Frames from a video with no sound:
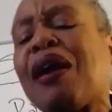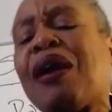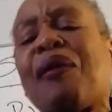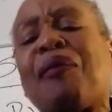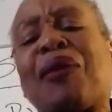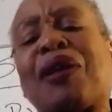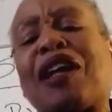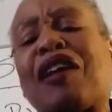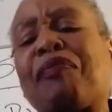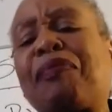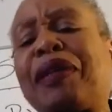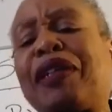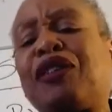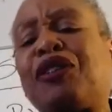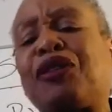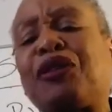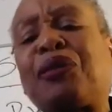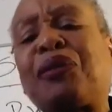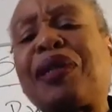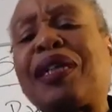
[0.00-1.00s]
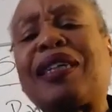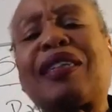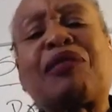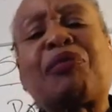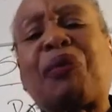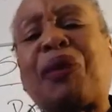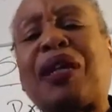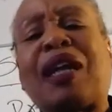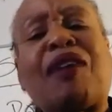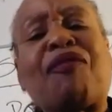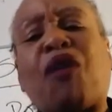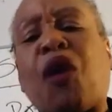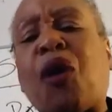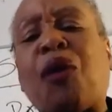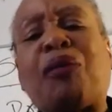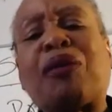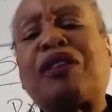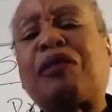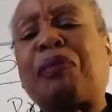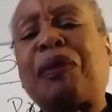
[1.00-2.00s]
what I've been doing is what I've
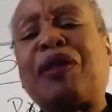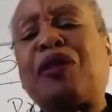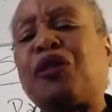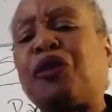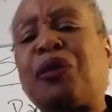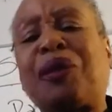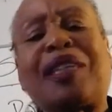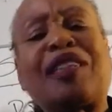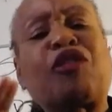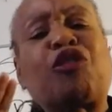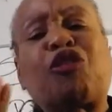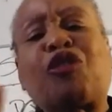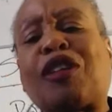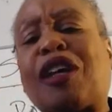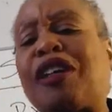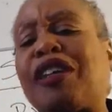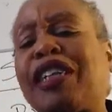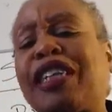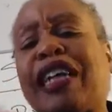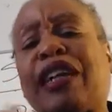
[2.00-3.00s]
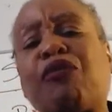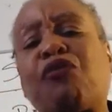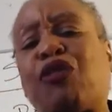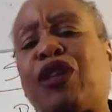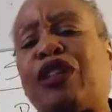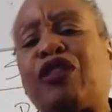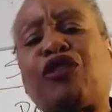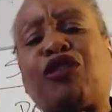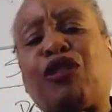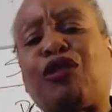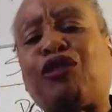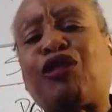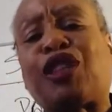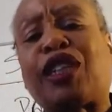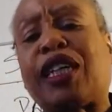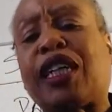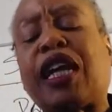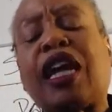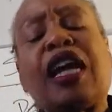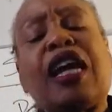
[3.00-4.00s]
always been doing, studying and
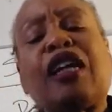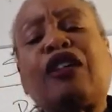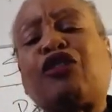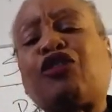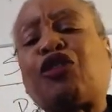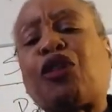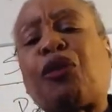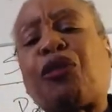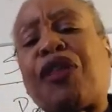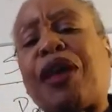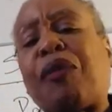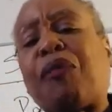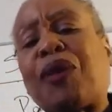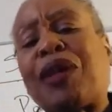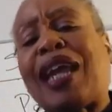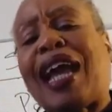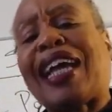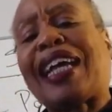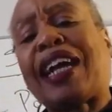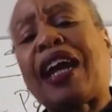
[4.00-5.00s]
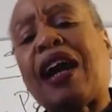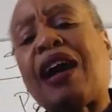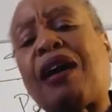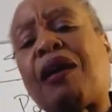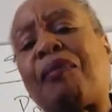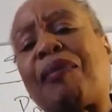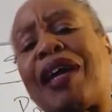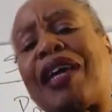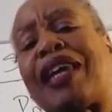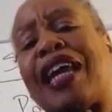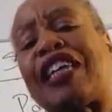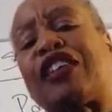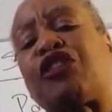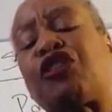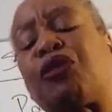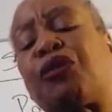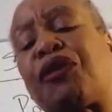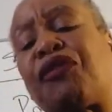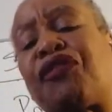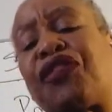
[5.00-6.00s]
researching so that when I come and I
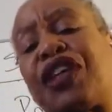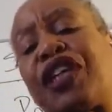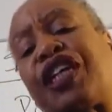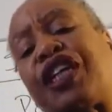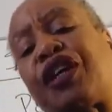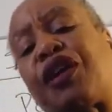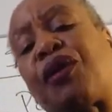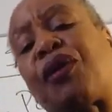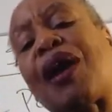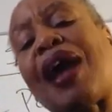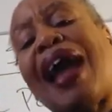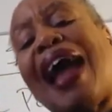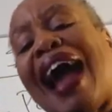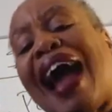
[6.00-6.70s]
do a video,